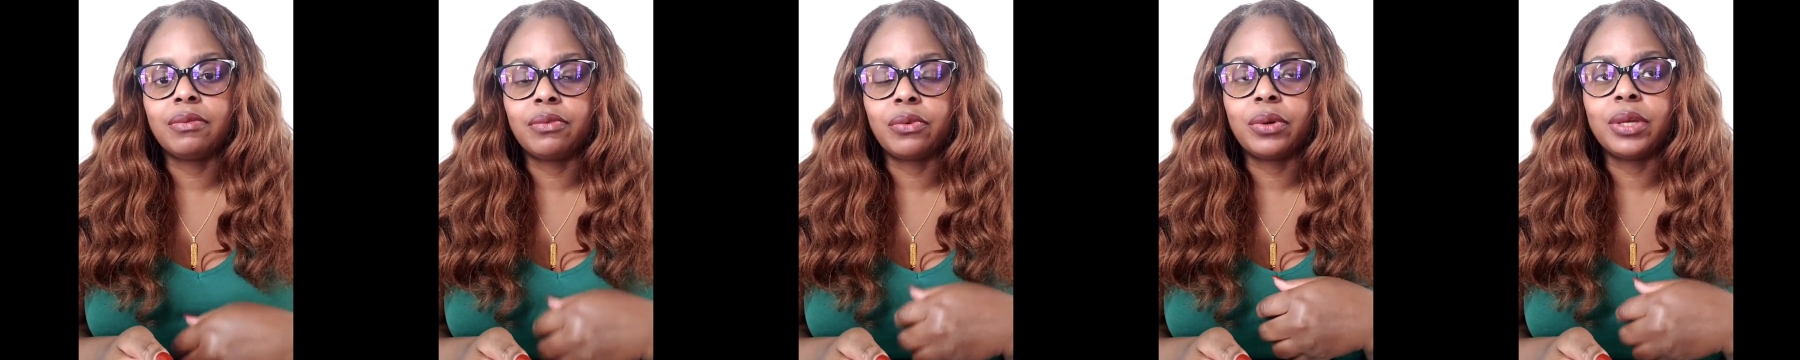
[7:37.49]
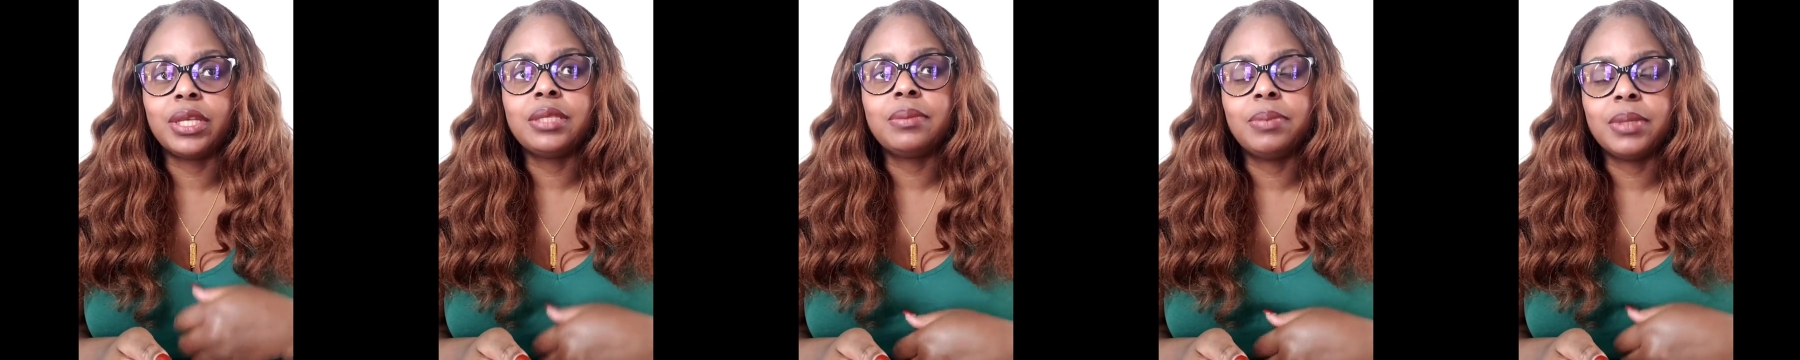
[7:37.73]

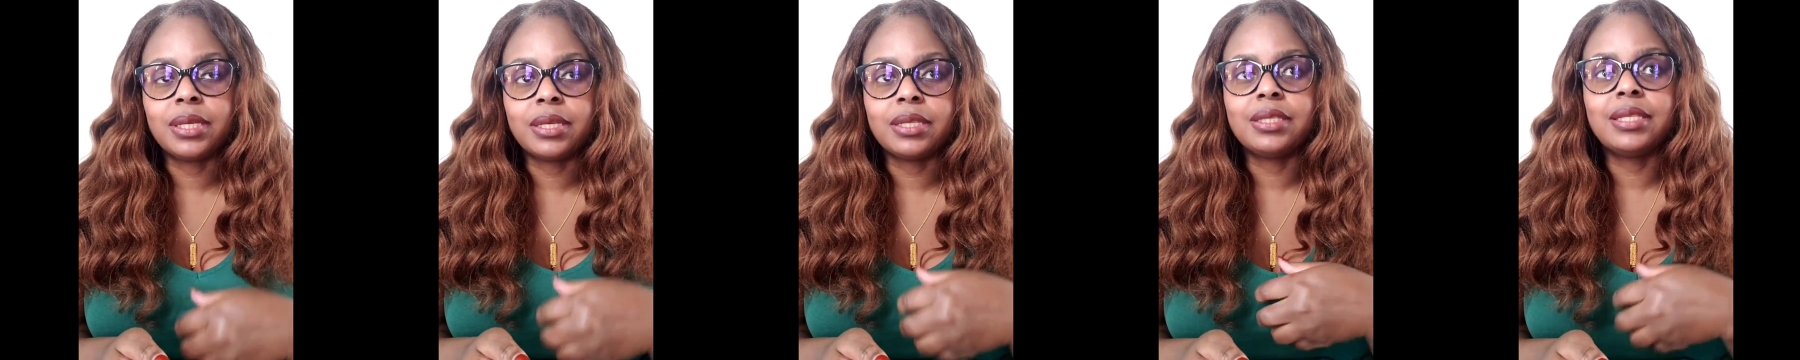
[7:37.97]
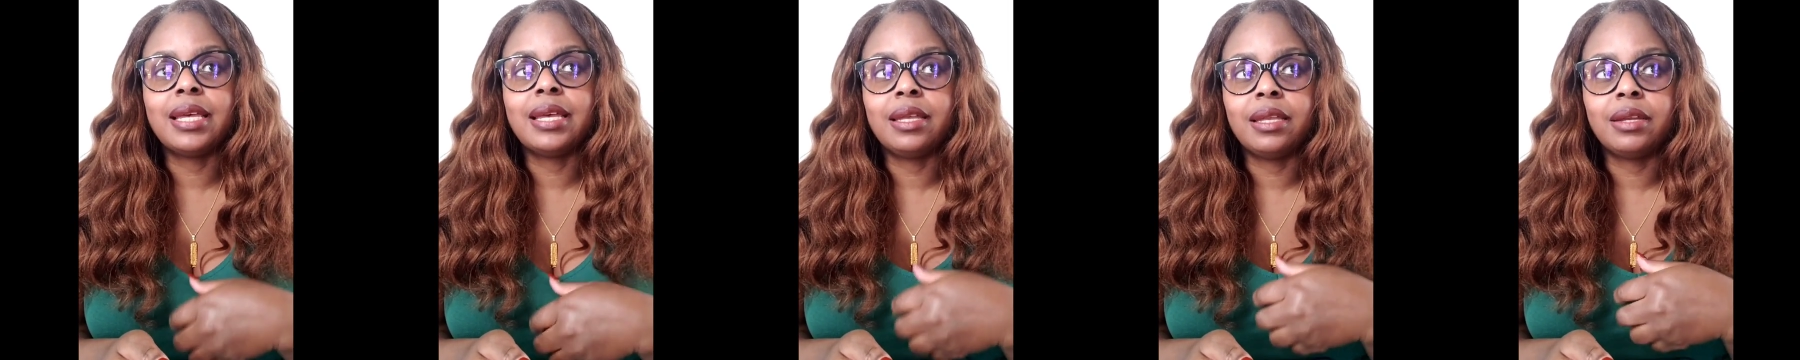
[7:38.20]
voice
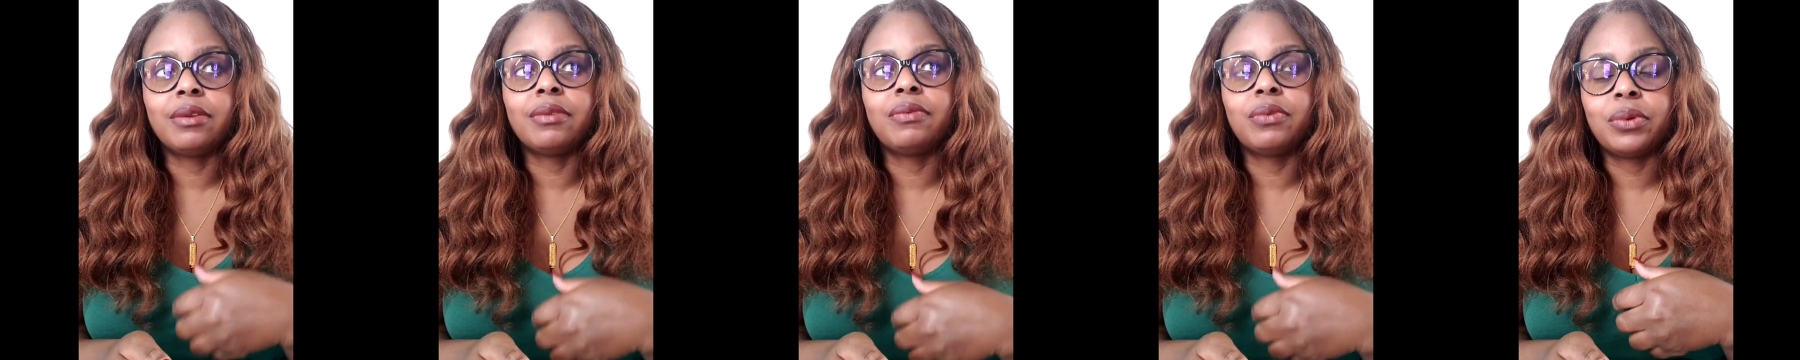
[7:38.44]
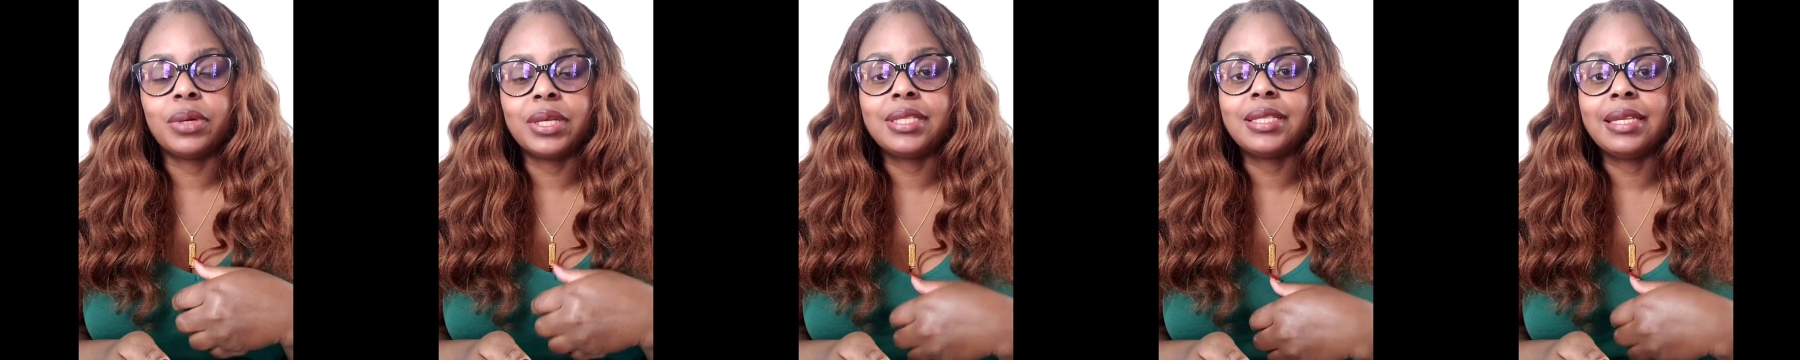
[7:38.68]
because that inner
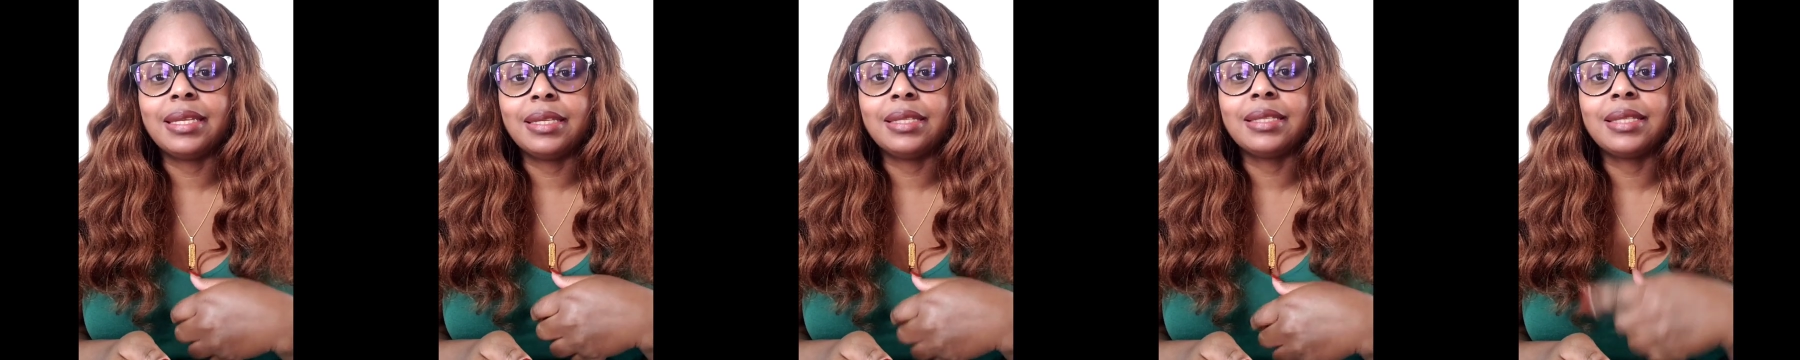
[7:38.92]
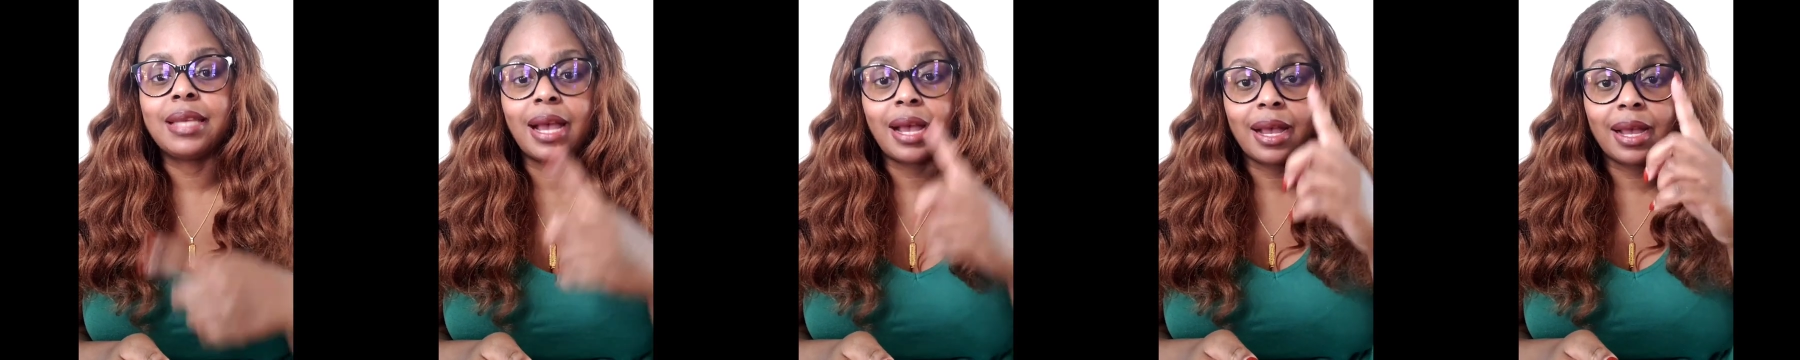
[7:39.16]
voice
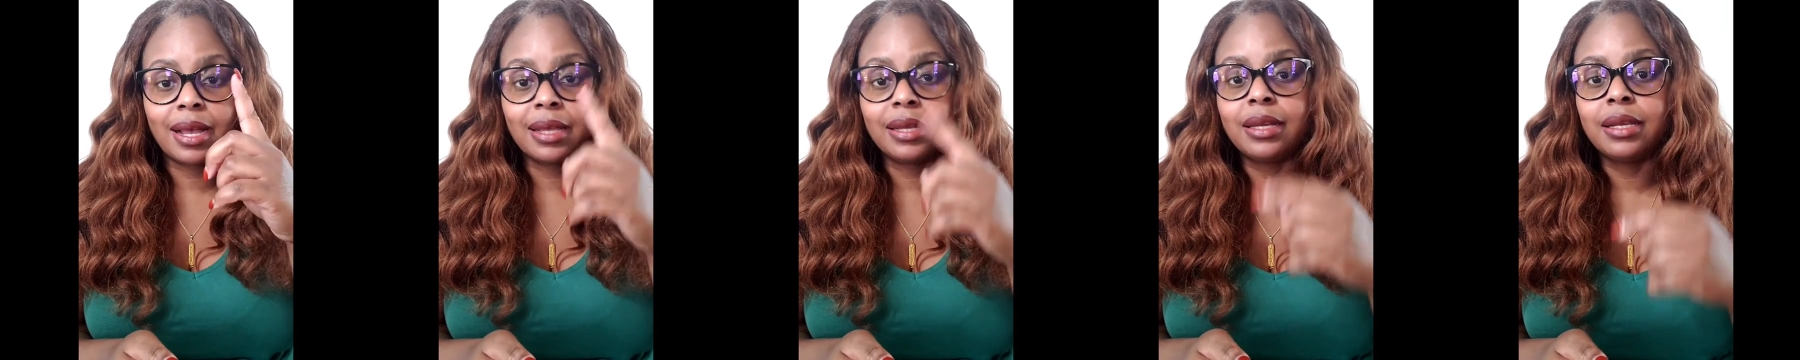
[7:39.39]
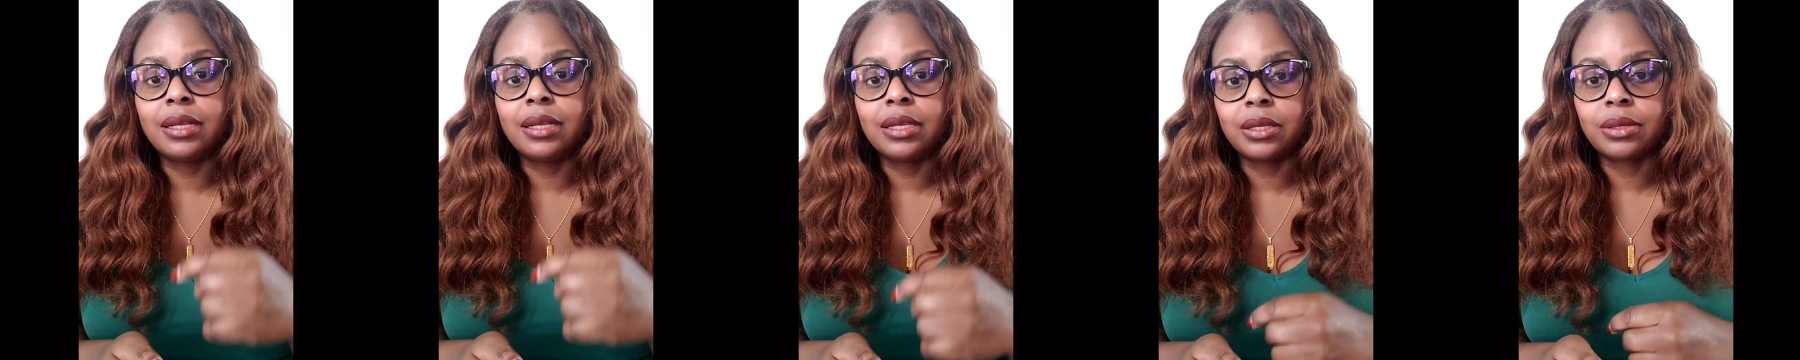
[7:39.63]
is God,